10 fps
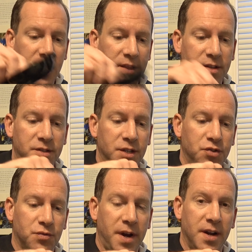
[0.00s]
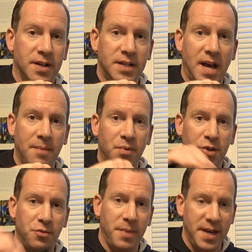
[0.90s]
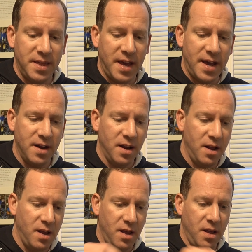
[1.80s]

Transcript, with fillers: And this sits right on top when you make that.